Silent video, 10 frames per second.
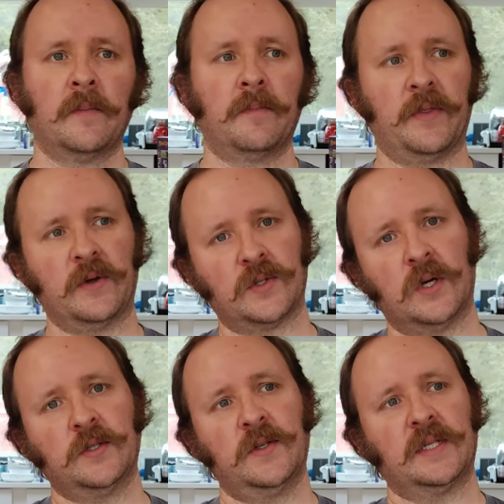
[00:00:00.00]
But there's
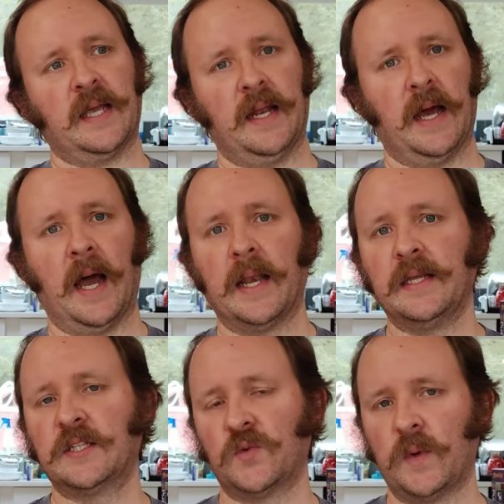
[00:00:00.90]
also this kind of
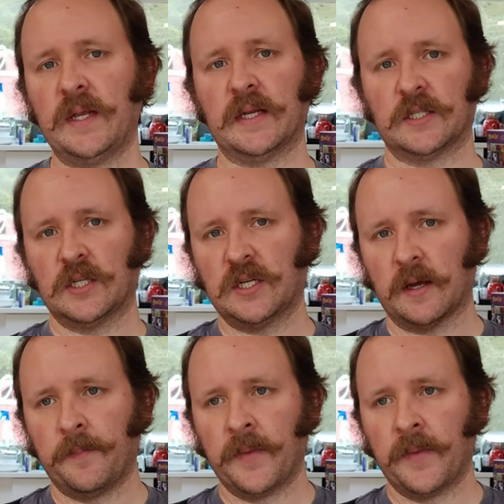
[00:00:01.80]
honey sweetness, just